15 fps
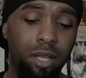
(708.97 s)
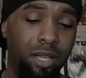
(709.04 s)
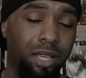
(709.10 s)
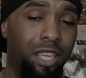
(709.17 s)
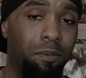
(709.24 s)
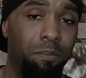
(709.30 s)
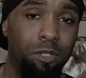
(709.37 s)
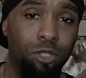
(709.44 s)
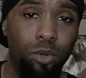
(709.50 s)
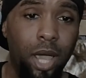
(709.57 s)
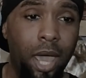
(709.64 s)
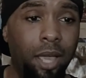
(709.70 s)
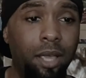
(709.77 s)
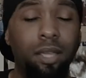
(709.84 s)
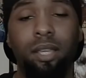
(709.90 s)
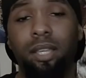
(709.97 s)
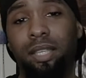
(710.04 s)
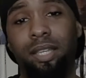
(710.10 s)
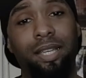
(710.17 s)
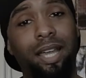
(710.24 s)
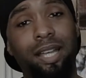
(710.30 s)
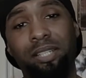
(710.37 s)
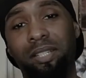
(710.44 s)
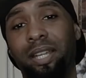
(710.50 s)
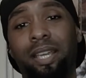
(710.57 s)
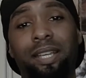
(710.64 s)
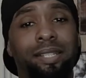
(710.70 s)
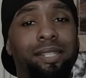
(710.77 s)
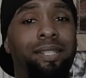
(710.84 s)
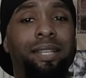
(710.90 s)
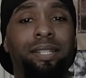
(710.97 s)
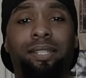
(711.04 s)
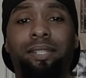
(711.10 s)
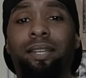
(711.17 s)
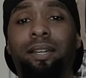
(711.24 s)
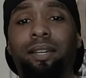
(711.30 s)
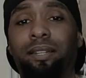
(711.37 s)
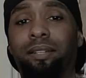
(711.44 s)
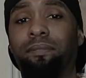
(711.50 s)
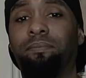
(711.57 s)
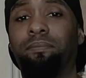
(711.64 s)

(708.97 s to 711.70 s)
you're keeping track, you got your 8 sets done.